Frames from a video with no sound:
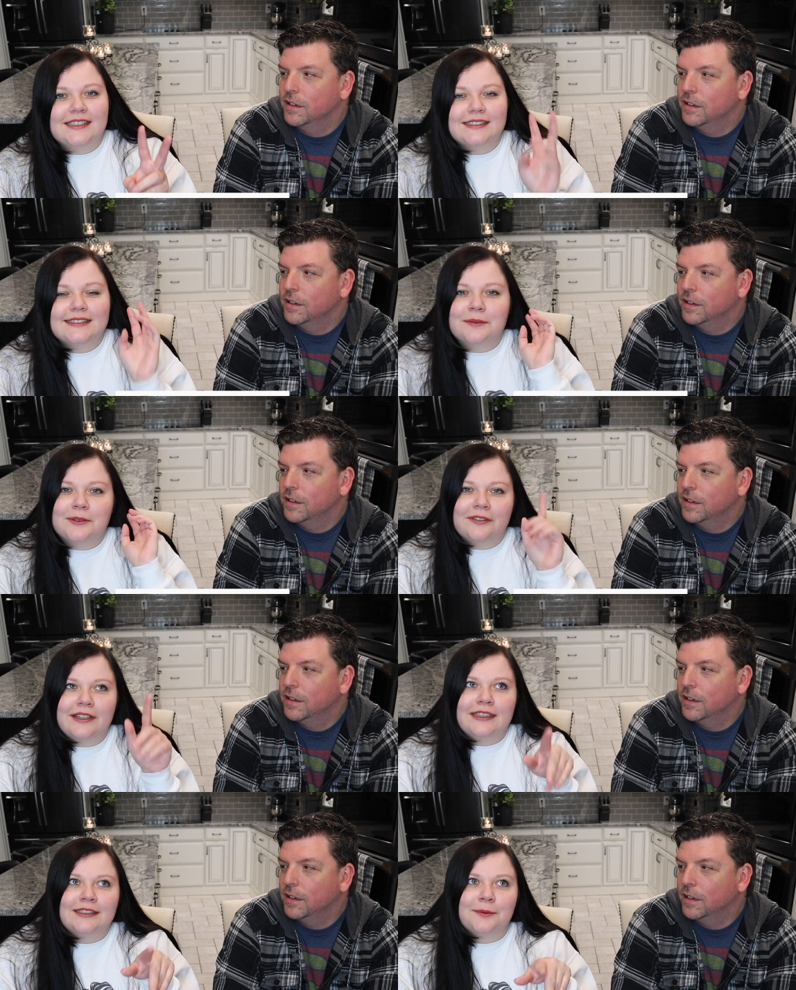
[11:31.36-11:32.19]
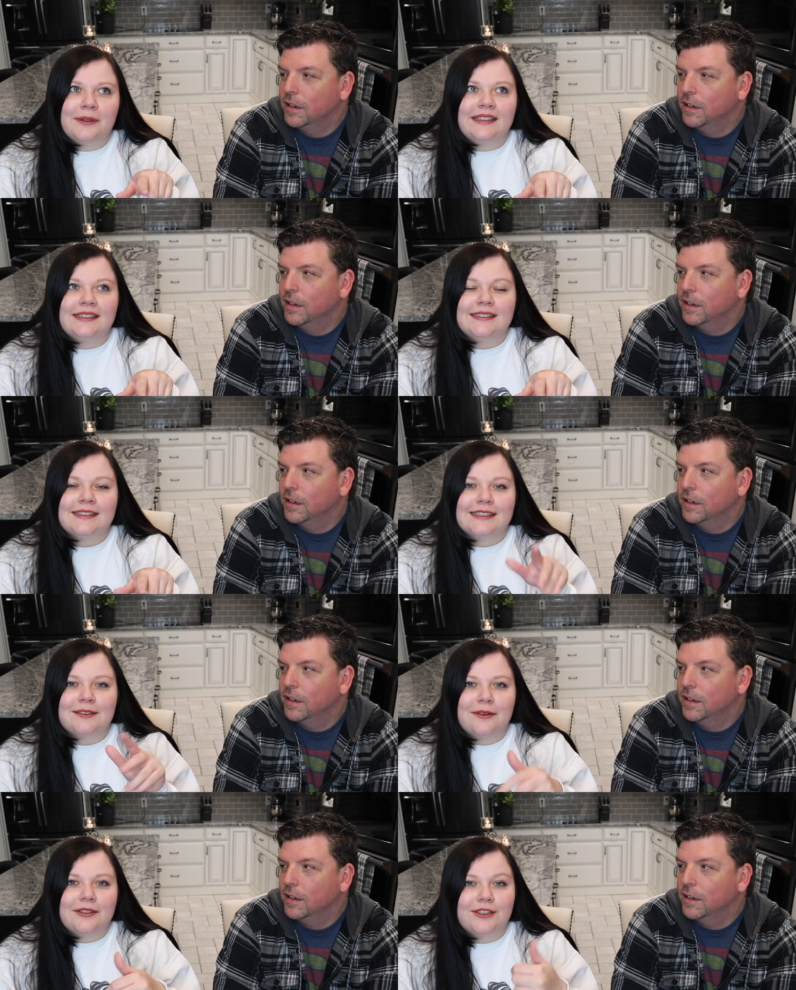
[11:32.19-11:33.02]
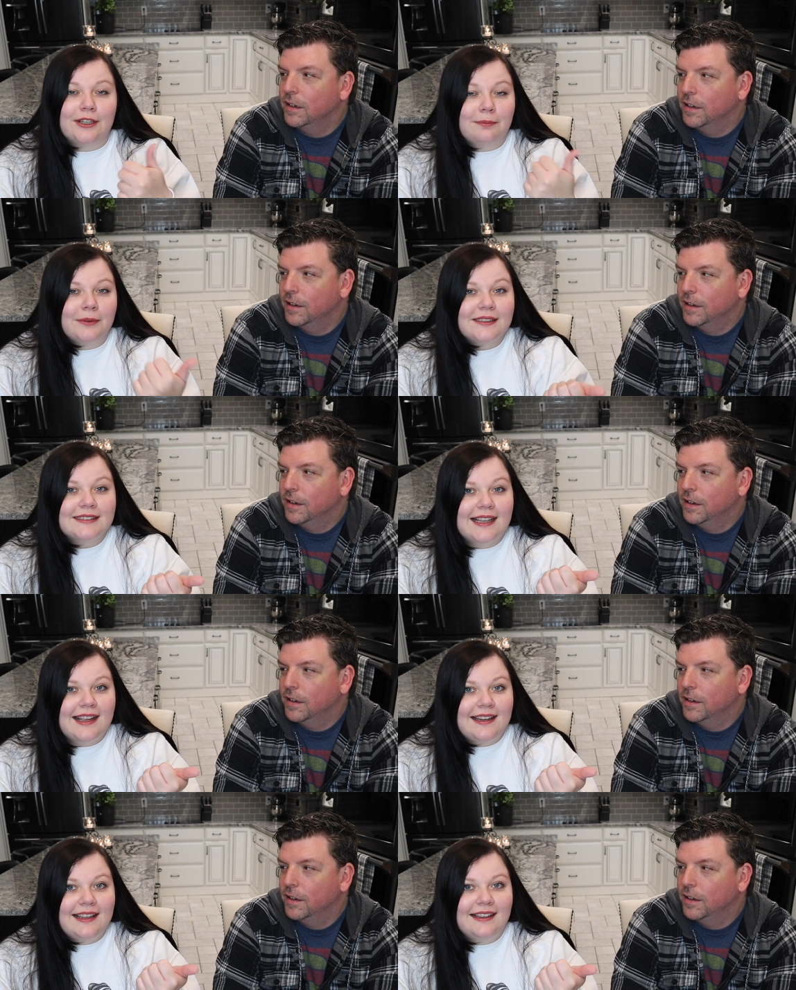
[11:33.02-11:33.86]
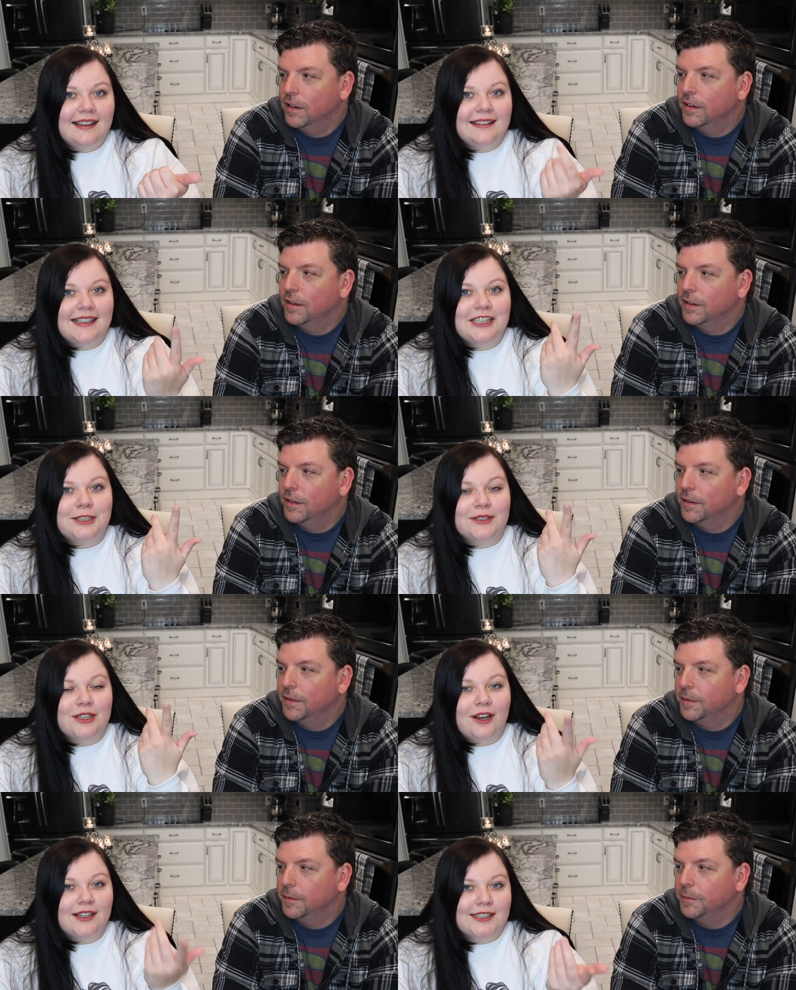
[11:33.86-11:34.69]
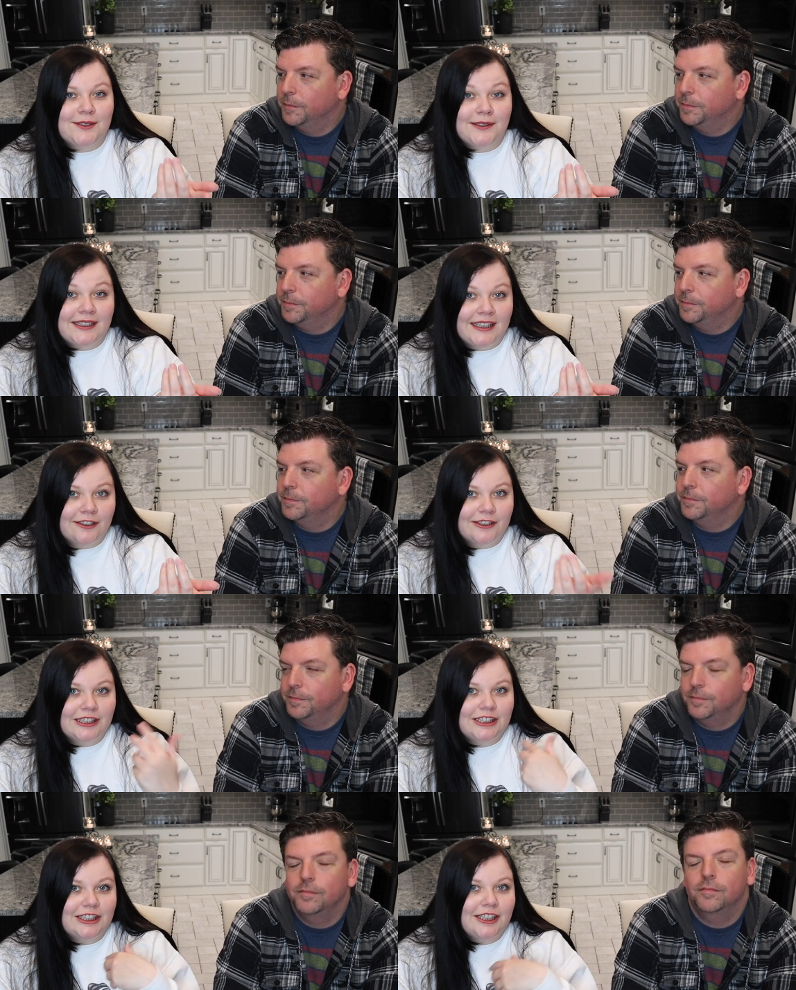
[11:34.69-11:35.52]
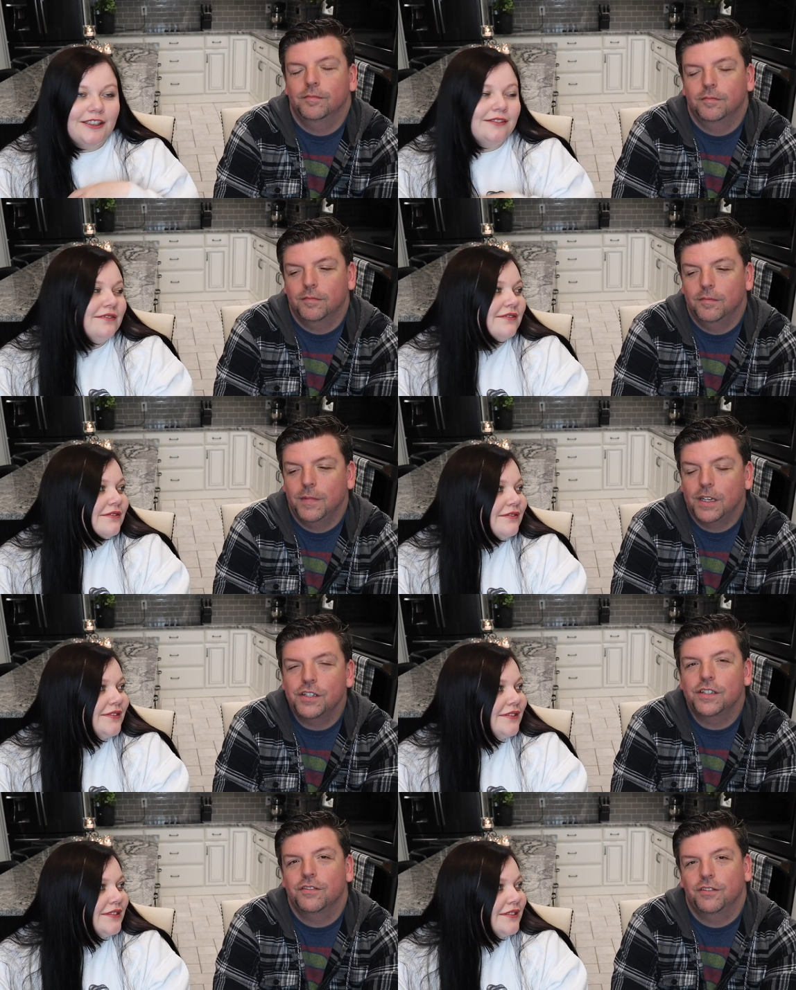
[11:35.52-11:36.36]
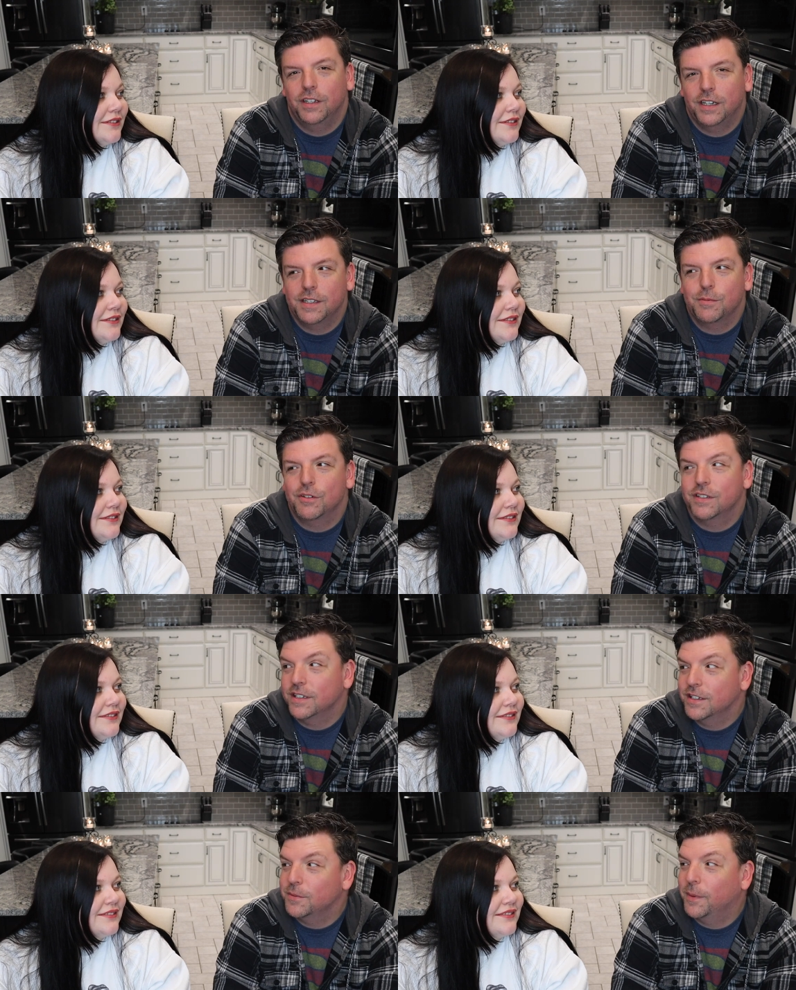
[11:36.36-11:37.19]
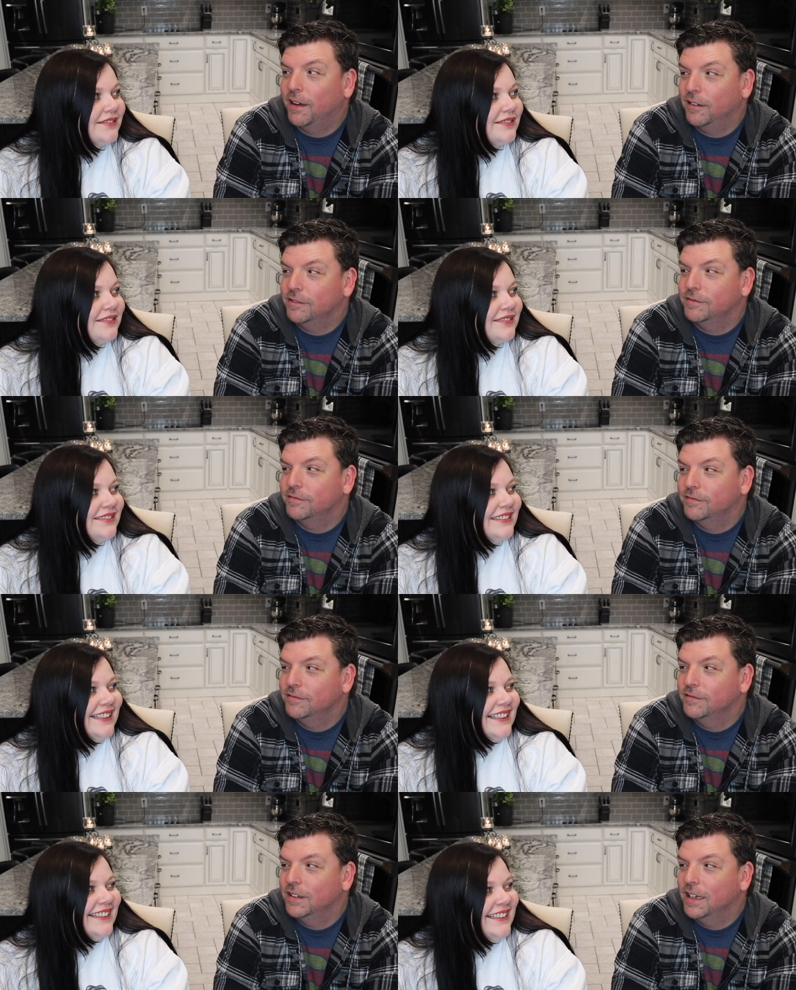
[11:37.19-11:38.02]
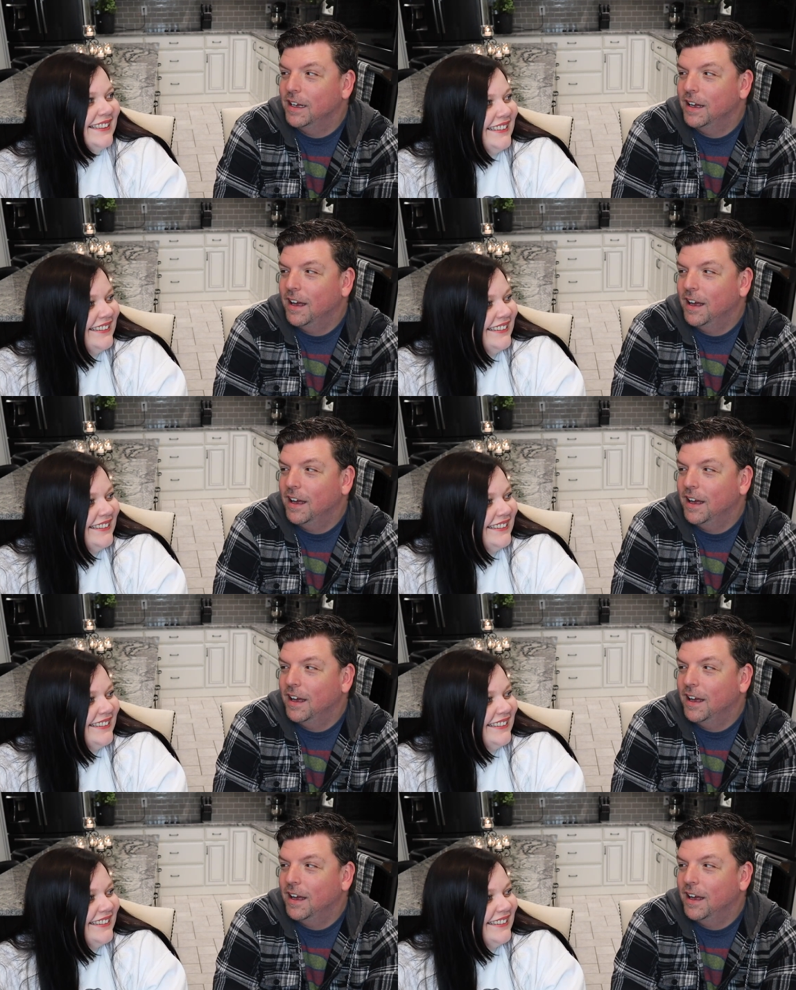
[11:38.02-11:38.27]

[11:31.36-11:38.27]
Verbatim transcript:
Speaker 1: seen Summer Rain twice because we went to her book signing, and then she was also at the Air Raid mm-hmm. show.
Speaker 2: Yeah, she's a really nice person as well. Yeah.